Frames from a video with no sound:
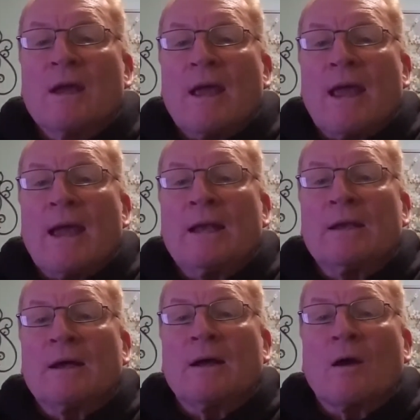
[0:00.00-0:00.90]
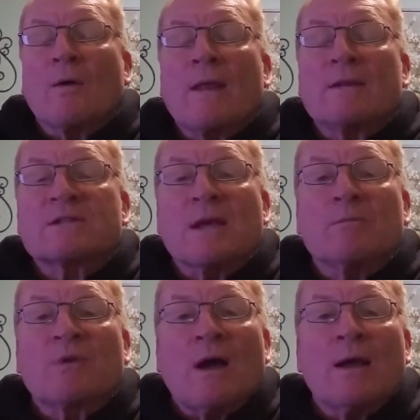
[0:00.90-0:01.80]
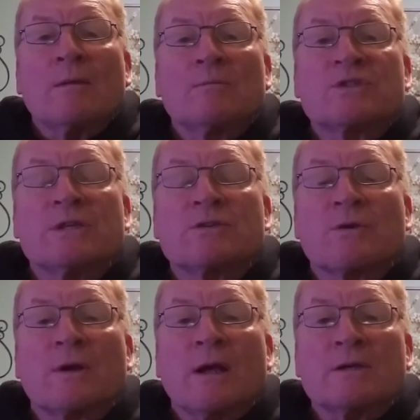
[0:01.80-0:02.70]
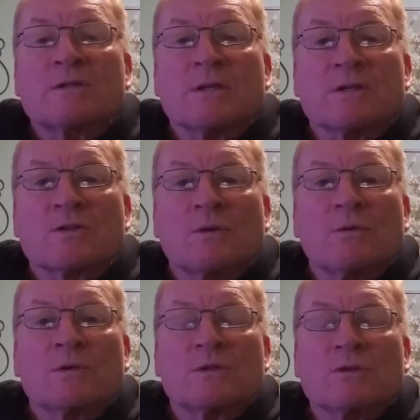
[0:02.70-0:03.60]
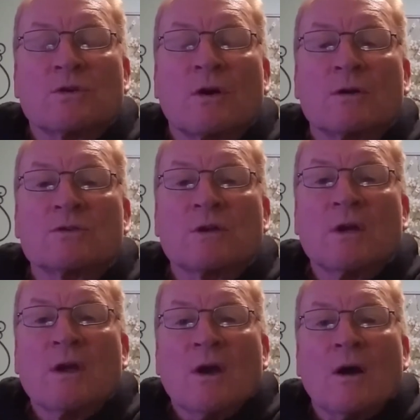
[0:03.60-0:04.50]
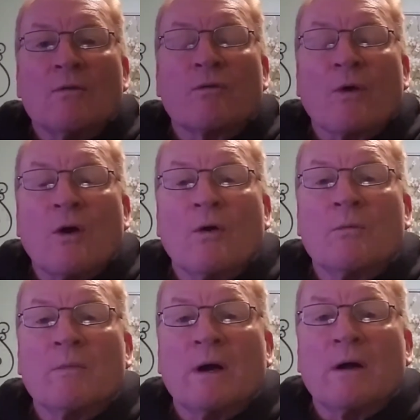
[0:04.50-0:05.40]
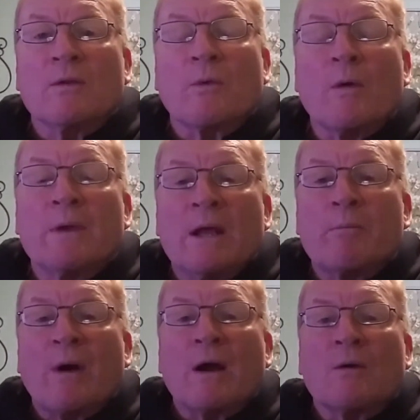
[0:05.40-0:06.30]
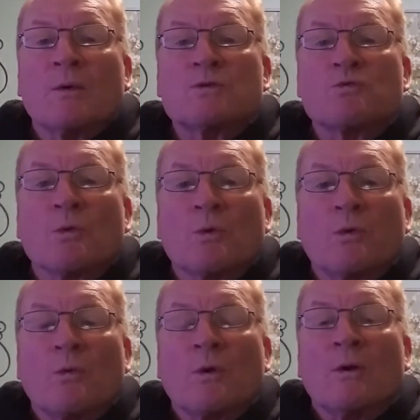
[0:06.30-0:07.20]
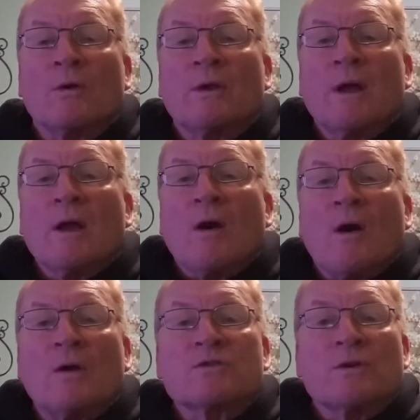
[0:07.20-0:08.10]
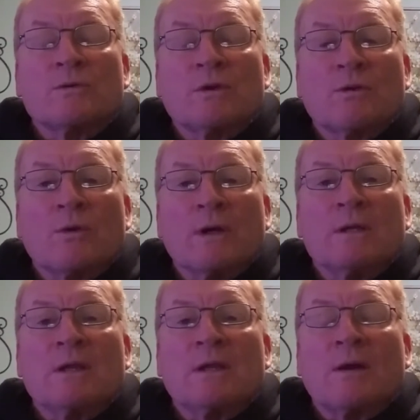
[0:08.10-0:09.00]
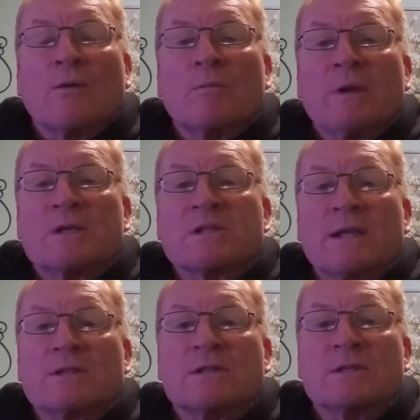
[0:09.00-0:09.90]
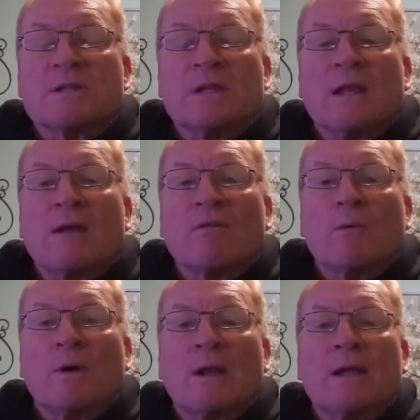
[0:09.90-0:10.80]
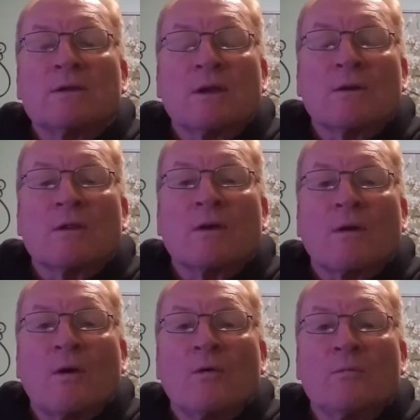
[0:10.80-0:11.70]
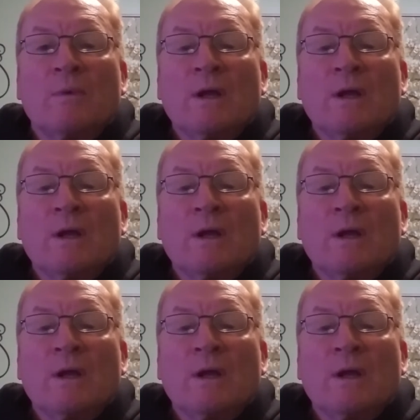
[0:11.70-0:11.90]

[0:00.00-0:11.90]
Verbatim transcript: and uh, around the same time Caesar Augustus, who was in charge of Rome, uh, the Roman Empire, which ruled the world, also decreed that there would be a census and that everyone had to go to their home